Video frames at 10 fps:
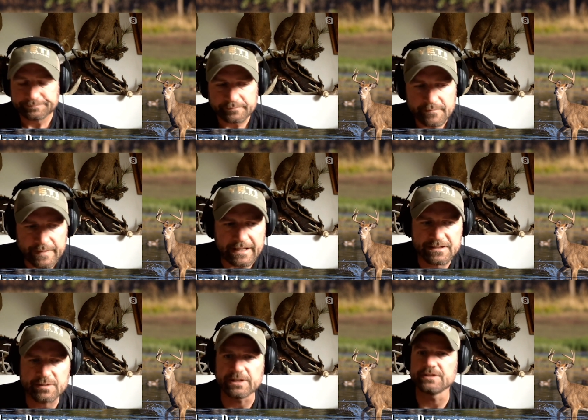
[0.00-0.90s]
Mm-hmm.
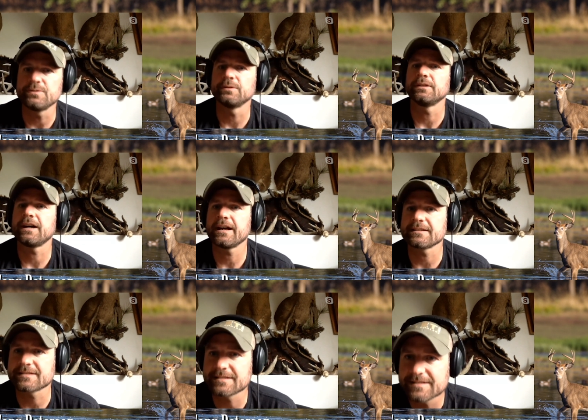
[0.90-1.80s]
So you do a lot of
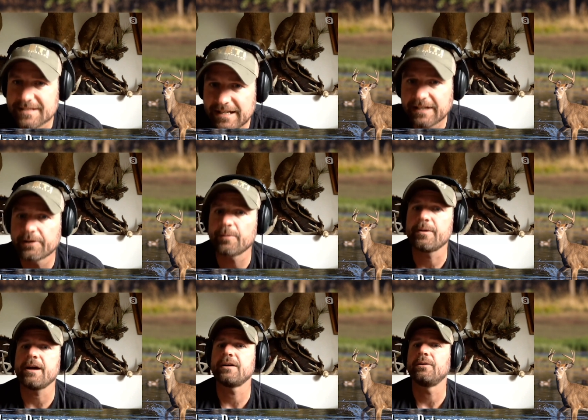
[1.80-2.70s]
sneaking
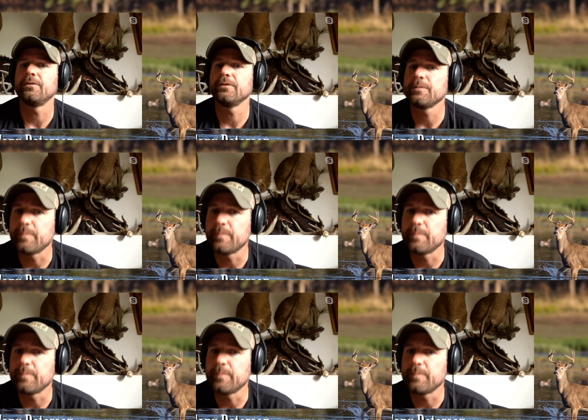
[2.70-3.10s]
around,